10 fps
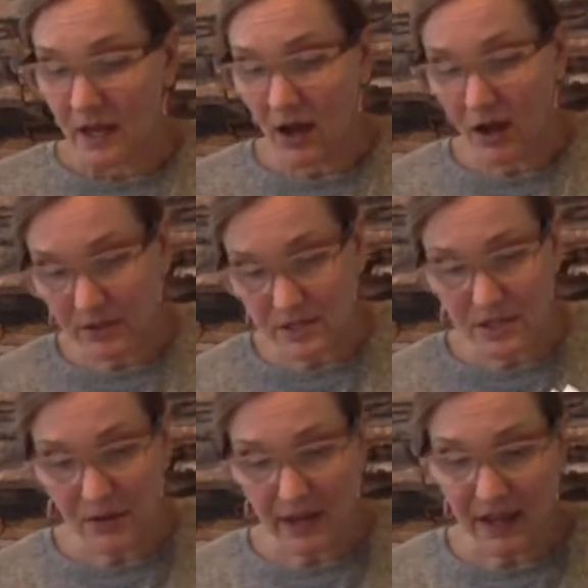
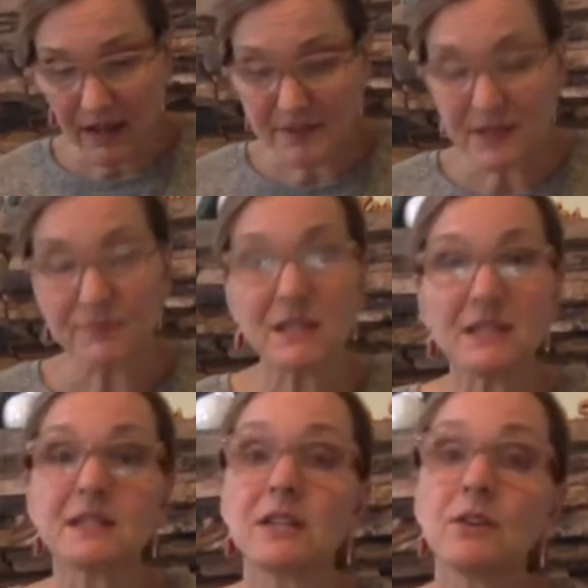Also, I have something to
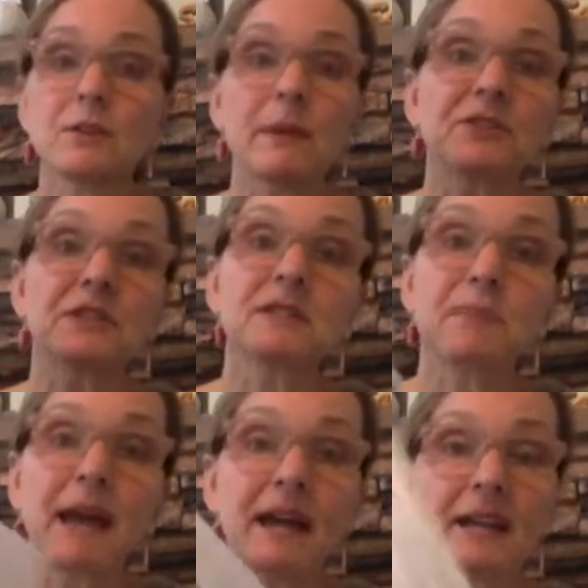tell you about these
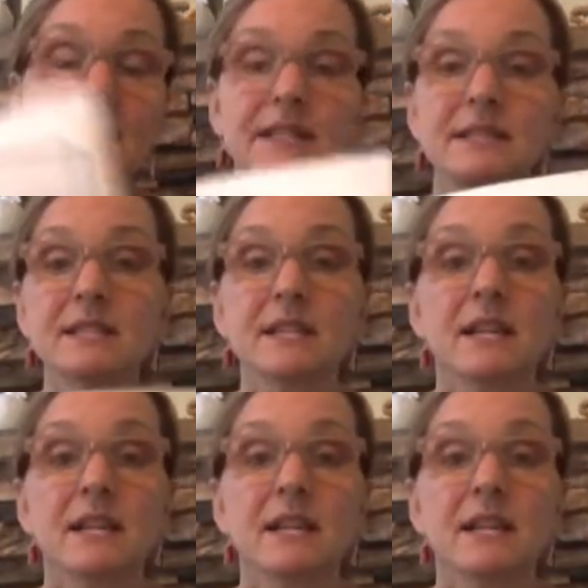packets.